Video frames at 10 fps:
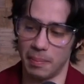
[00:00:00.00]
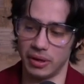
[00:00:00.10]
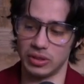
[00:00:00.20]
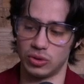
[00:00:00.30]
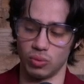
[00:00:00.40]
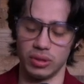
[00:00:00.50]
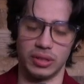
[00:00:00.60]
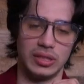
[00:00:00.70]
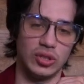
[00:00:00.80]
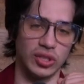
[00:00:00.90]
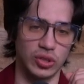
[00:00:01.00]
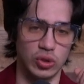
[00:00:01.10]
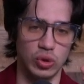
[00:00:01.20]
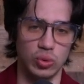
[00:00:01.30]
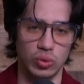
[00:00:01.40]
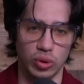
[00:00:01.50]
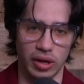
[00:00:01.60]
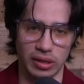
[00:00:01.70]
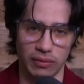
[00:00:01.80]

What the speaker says: But it's really just you trying to